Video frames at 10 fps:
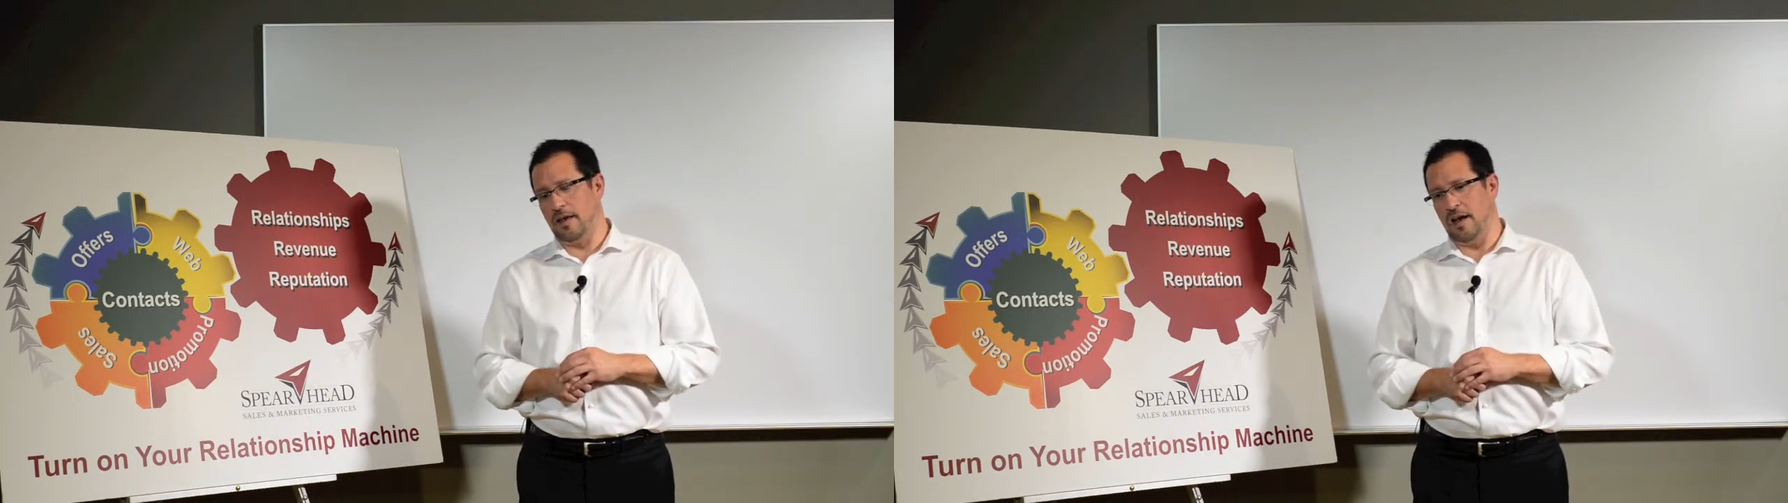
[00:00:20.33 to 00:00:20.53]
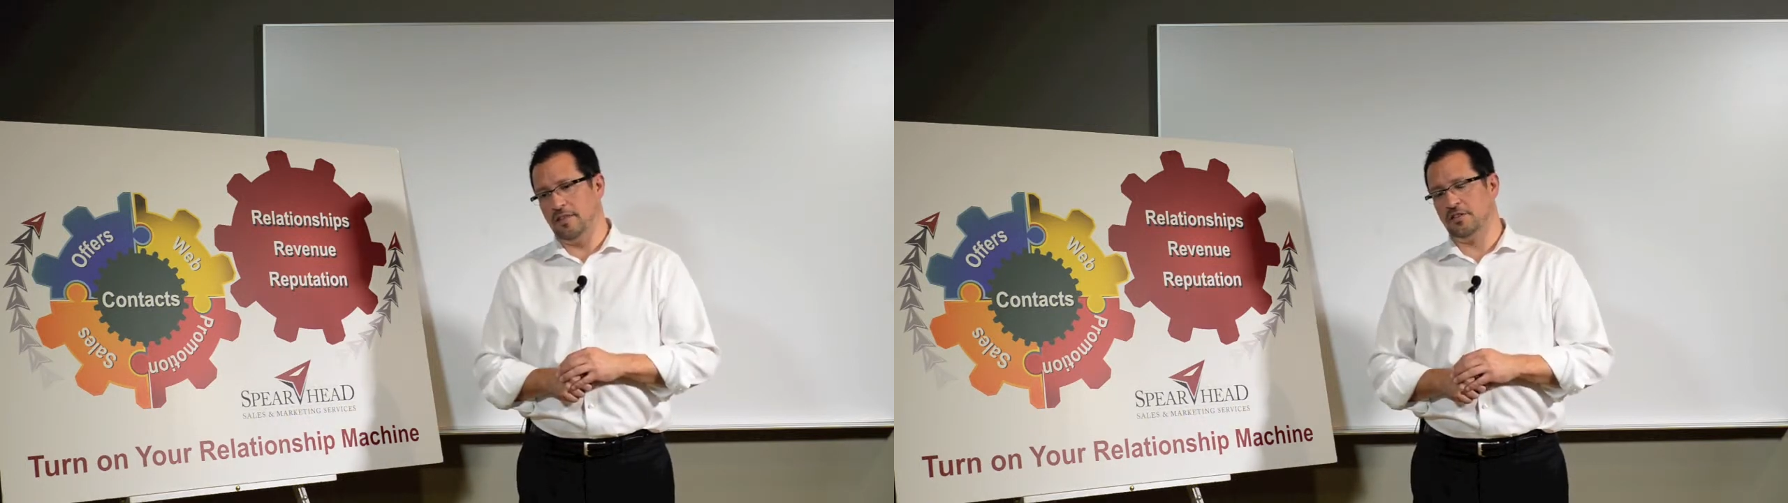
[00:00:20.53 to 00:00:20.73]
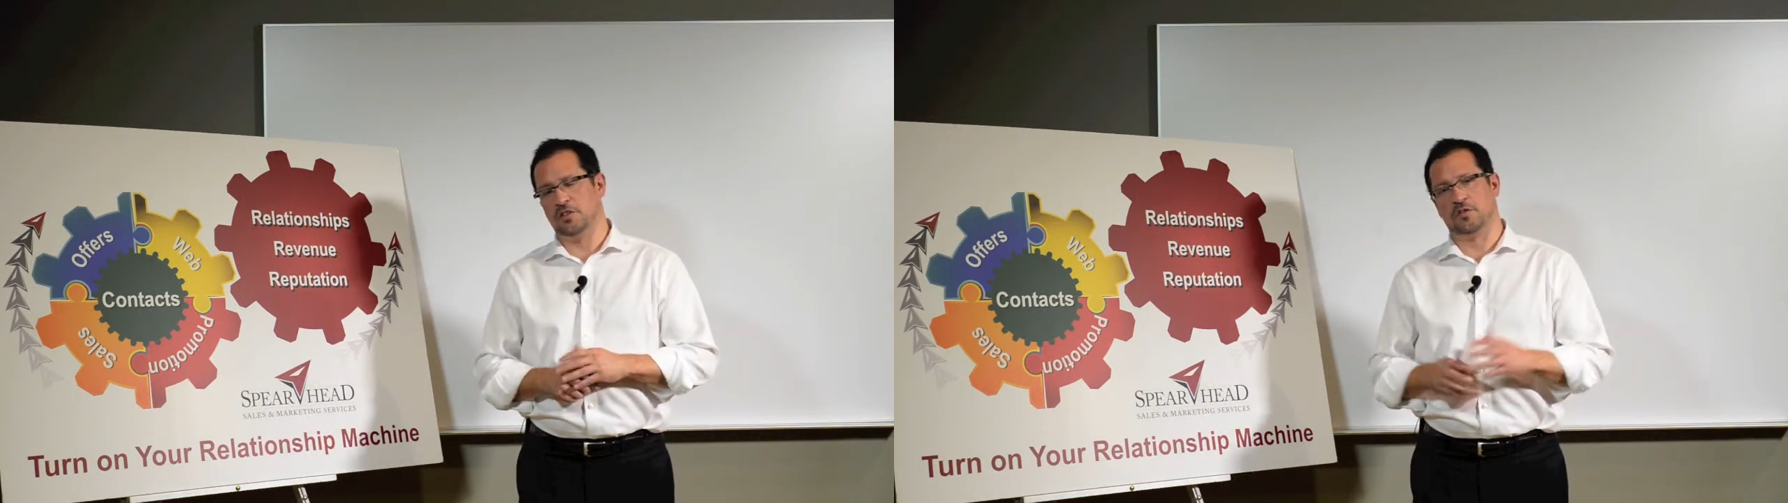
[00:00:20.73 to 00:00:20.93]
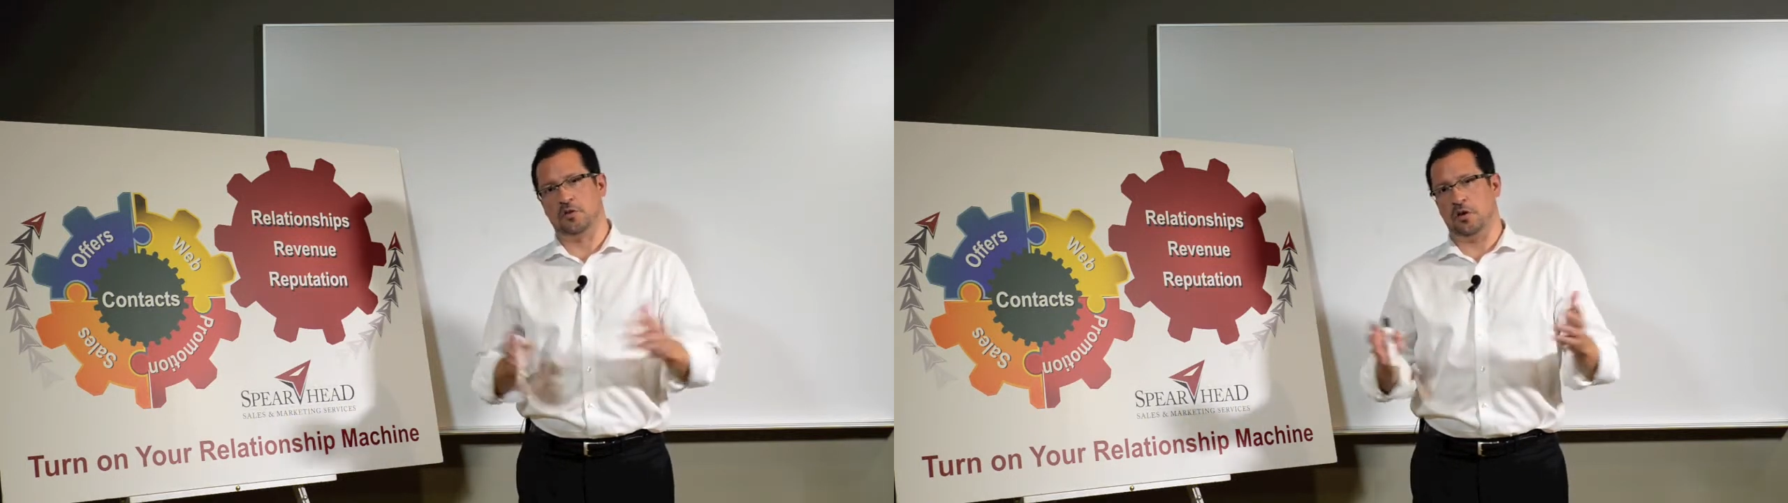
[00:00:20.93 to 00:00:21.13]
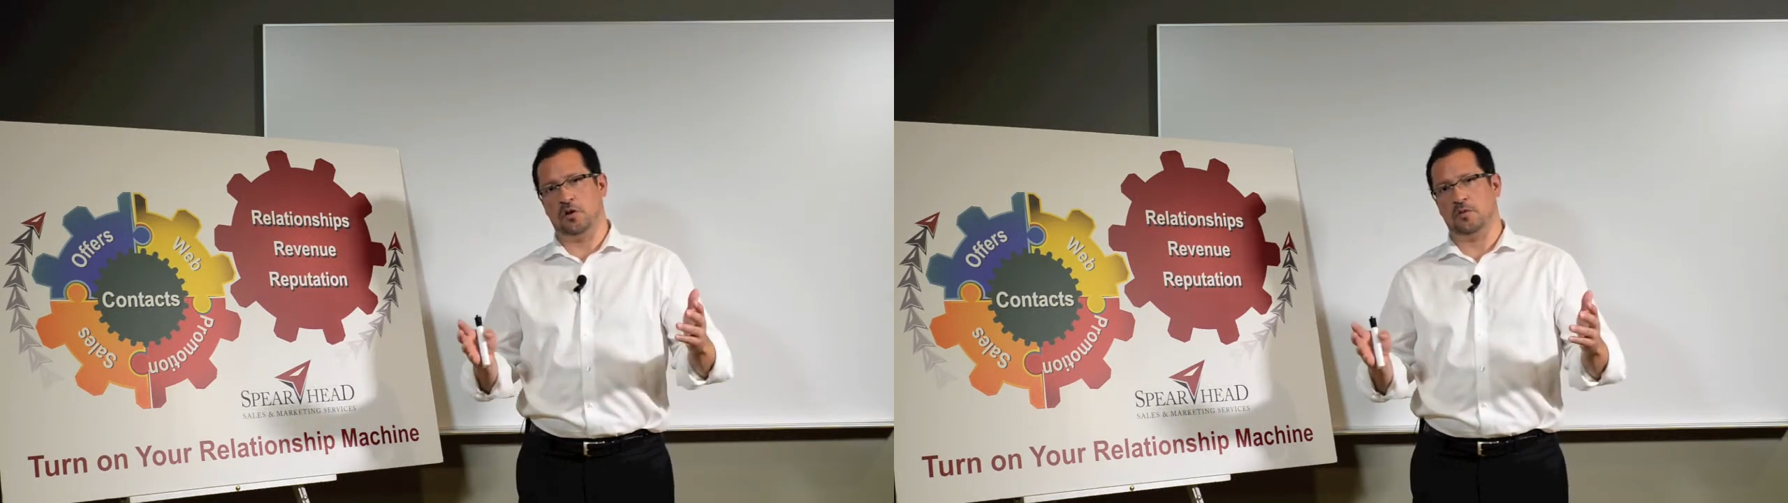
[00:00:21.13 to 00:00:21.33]
this is for
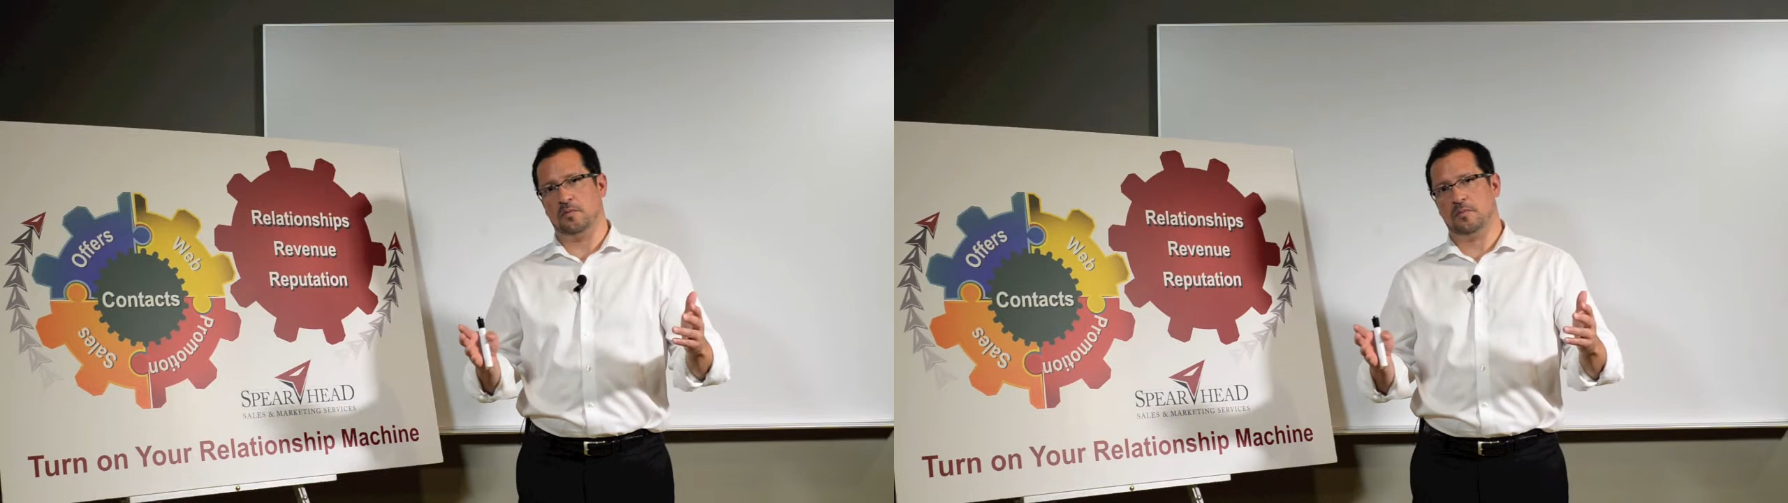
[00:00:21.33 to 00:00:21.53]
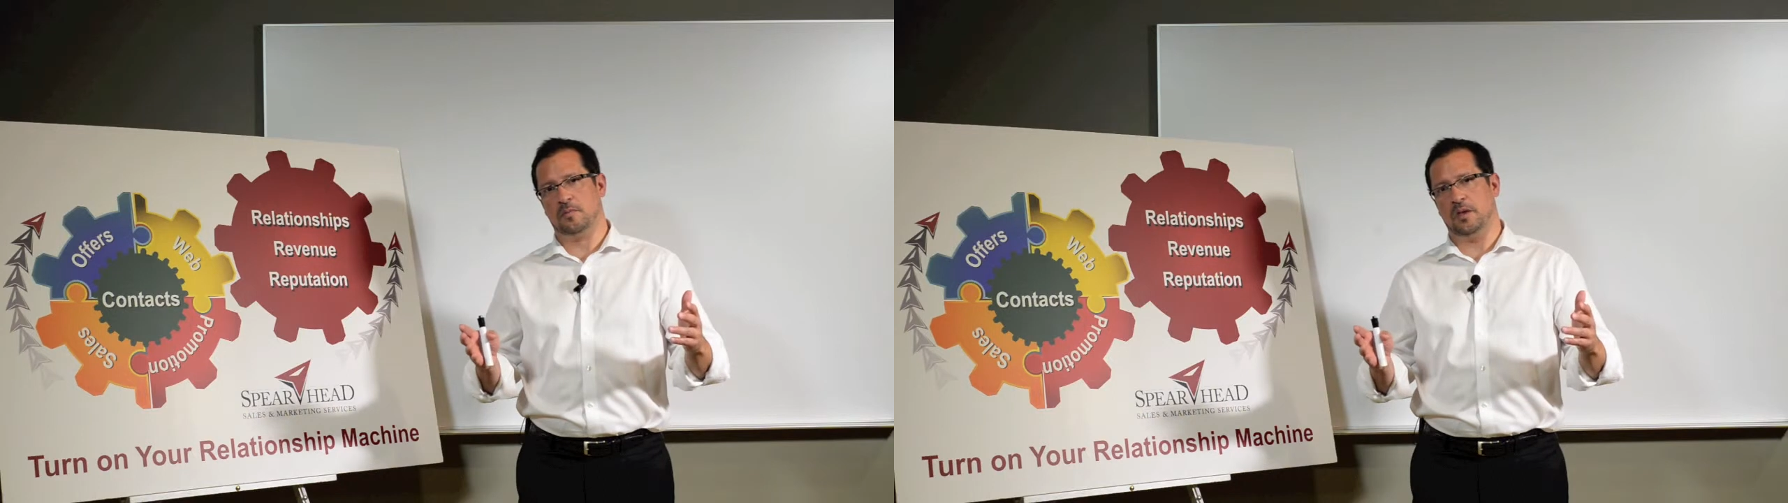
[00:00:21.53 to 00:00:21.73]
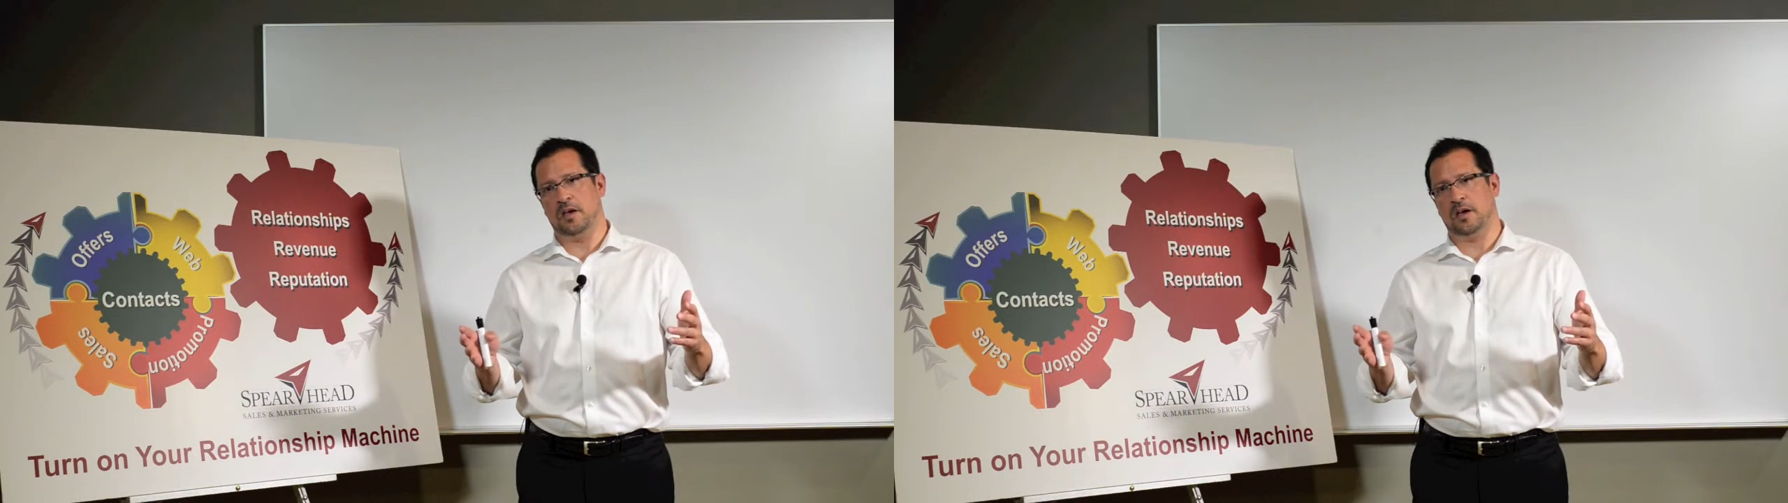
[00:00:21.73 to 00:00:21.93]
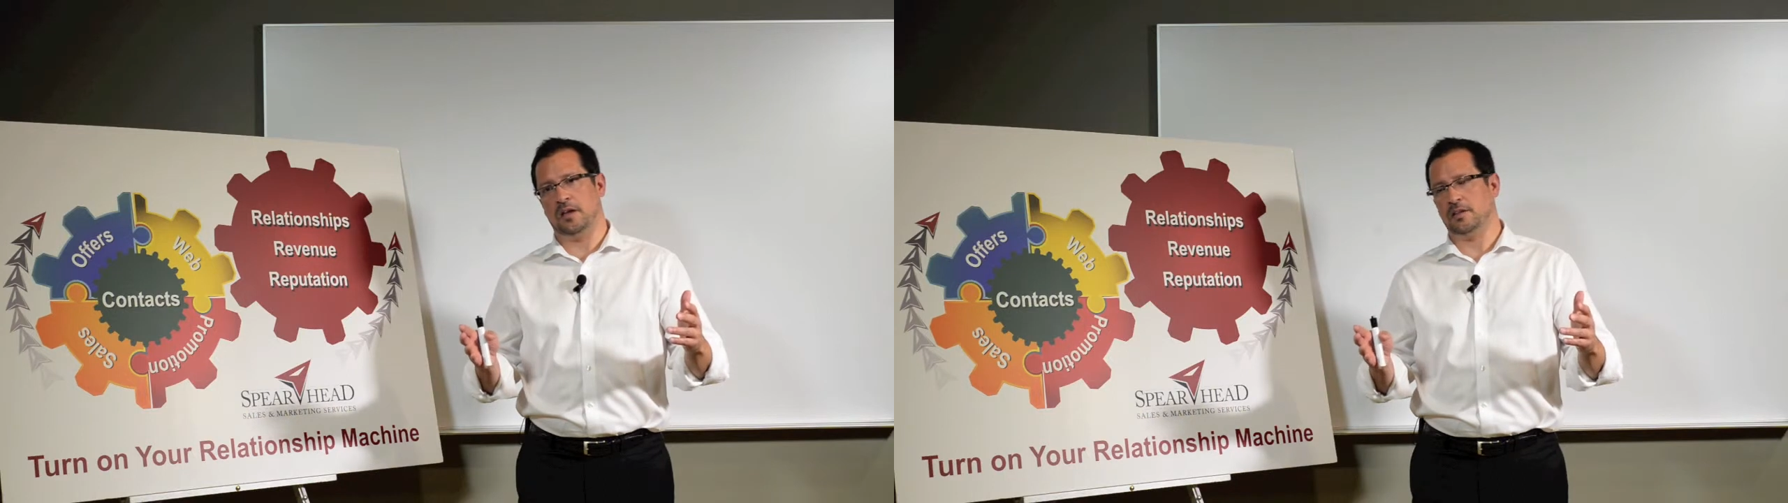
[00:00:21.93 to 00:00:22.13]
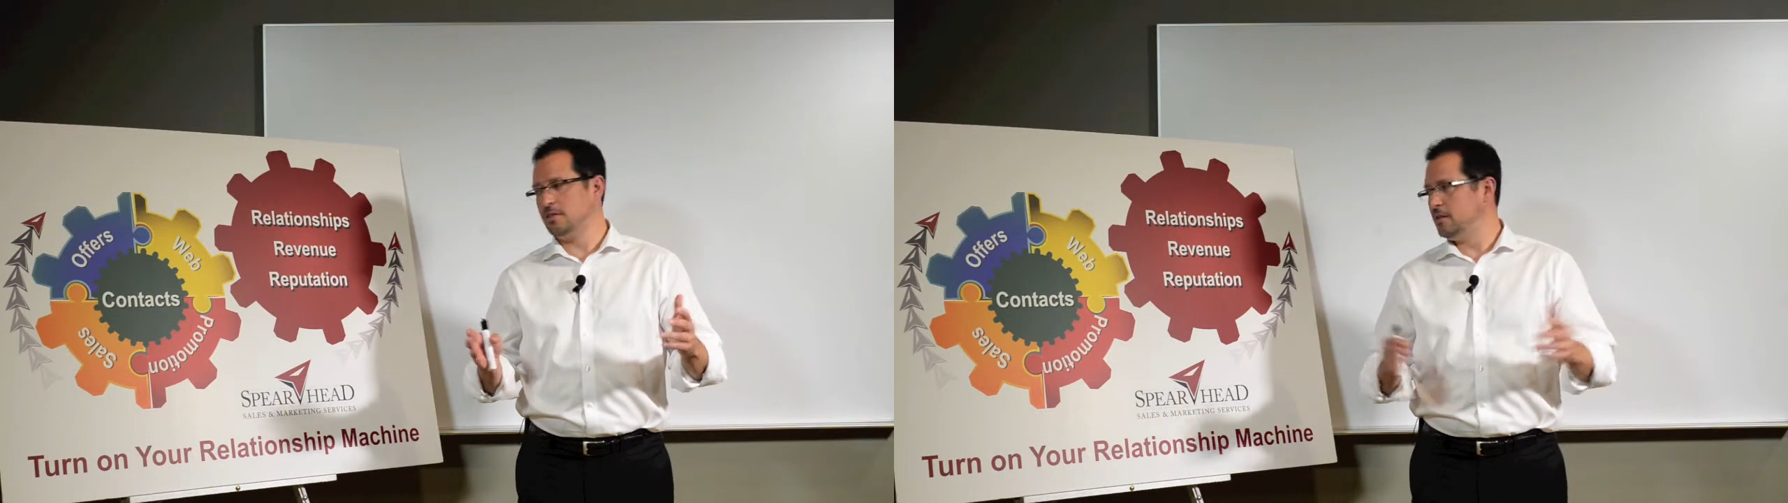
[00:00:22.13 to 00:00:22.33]
you
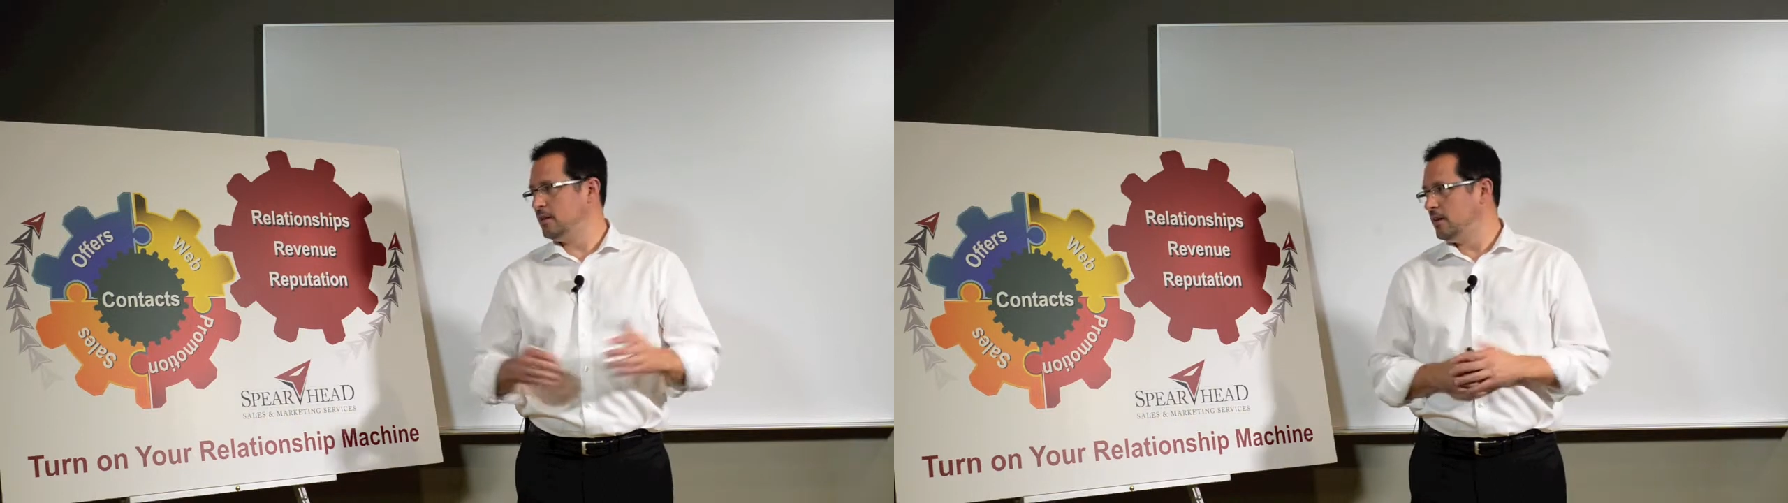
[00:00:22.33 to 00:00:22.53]
because